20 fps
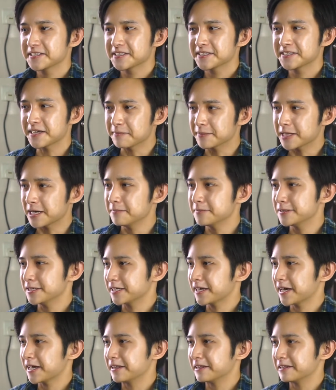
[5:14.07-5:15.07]
sometimes
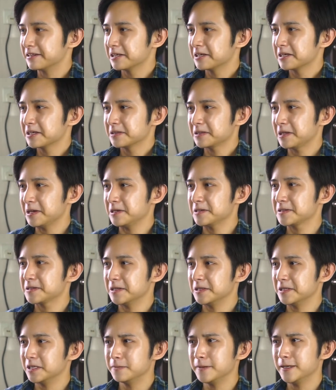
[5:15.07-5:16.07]
it can taste a
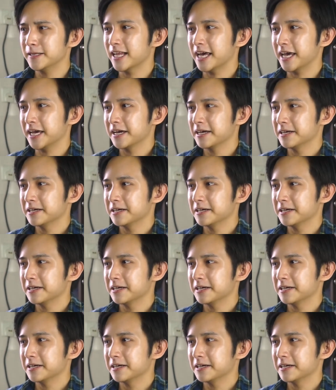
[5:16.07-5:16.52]
little bit like